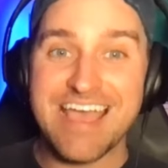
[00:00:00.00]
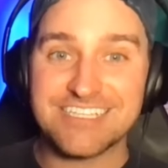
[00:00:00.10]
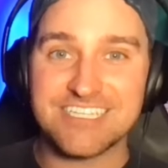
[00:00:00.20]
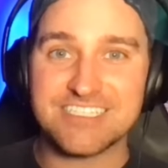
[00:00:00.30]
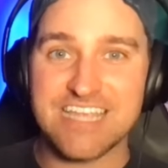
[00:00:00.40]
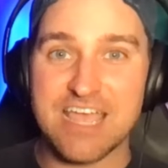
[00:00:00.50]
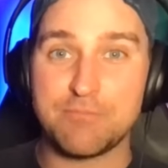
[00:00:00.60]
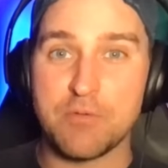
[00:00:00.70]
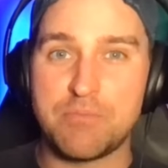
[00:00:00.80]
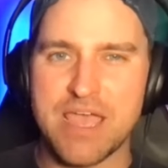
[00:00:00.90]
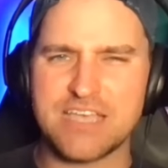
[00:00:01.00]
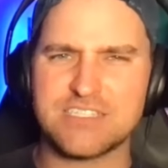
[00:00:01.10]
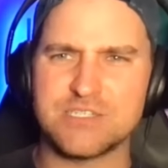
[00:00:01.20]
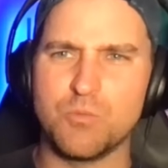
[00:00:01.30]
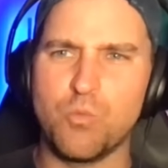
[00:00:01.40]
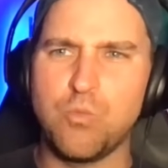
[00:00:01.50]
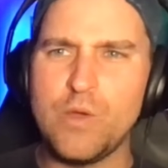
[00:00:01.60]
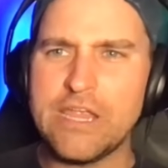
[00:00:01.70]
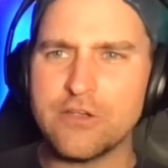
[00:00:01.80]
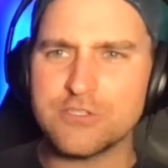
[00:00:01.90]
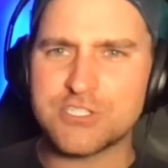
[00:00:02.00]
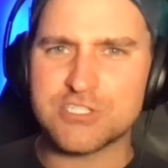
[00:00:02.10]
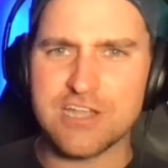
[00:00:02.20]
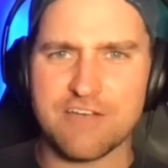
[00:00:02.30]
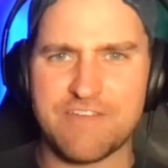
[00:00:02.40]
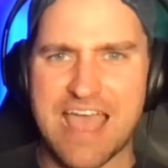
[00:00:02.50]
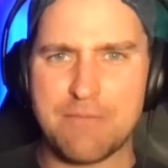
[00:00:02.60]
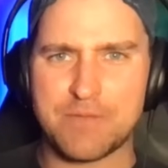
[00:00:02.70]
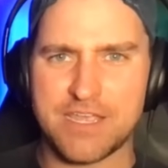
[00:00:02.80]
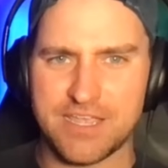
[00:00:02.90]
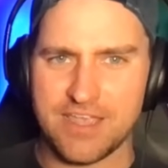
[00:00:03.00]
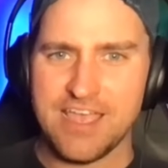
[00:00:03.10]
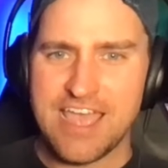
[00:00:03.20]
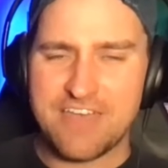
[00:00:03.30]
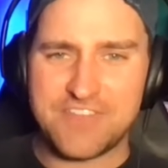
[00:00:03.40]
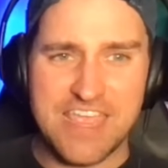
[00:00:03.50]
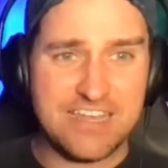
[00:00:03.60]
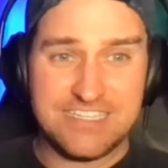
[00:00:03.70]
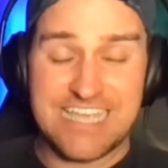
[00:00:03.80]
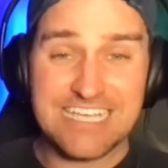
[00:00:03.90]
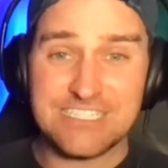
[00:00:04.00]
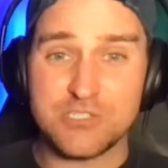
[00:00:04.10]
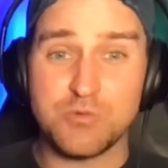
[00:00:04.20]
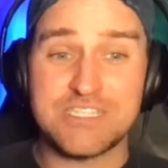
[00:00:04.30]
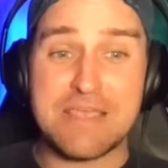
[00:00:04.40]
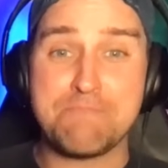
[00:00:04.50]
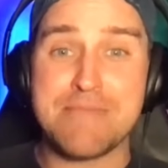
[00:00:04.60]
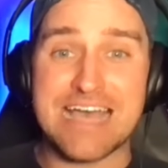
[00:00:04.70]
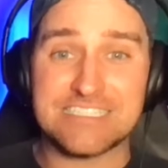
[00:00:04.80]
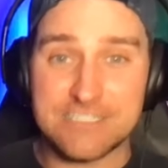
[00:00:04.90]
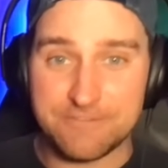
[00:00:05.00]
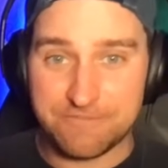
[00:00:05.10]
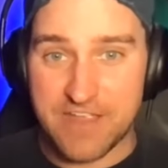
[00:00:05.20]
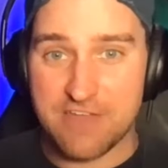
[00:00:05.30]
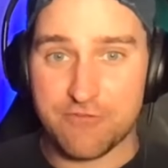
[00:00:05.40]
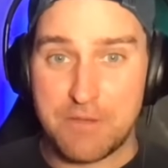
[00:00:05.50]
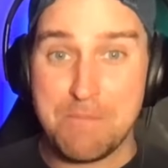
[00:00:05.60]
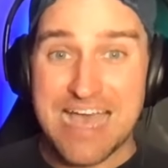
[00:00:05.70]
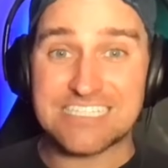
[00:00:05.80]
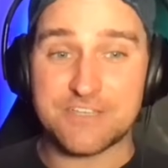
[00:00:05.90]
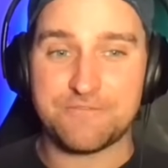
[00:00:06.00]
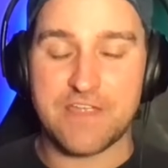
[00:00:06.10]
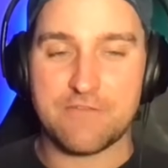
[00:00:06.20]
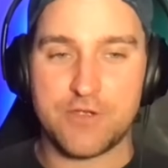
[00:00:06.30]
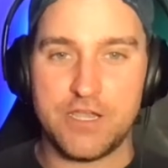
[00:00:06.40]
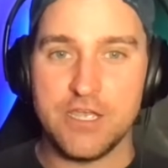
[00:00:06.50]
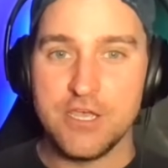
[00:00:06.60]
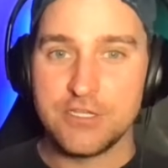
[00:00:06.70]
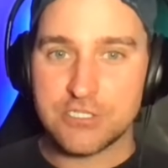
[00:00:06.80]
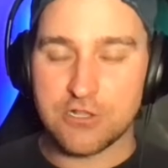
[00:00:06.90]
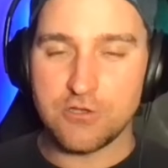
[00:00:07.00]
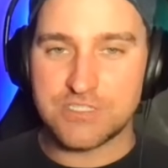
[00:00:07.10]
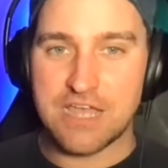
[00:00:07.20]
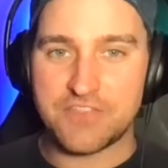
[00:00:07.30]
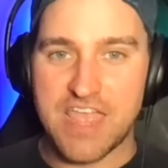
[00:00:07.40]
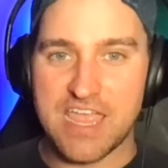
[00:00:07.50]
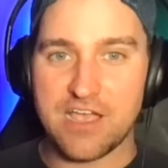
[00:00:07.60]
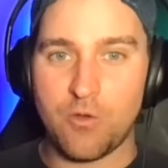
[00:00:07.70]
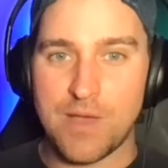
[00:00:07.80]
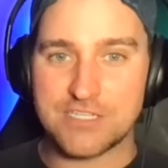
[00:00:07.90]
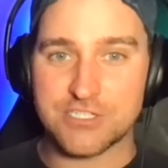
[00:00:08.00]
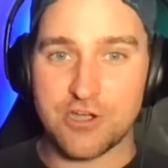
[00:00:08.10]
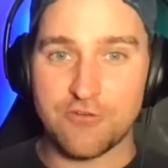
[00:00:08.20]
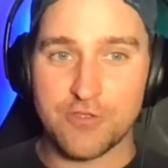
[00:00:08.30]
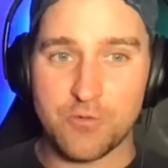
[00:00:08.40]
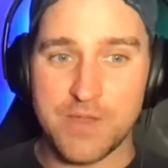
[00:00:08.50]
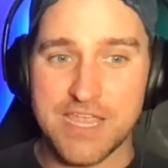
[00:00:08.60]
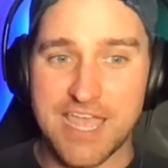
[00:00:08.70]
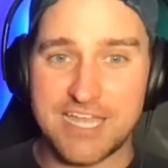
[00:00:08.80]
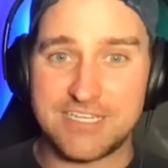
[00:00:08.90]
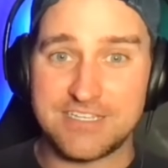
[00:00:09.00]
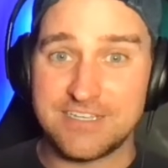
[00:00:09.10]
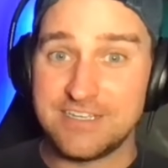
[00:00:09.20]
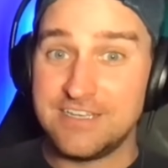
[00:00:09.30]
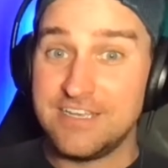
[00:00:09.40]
Texas Tampa Bay. Some weird stuff happening at the end. Texas was a massive favorite, massive favorite to close out the AL West over the weekend.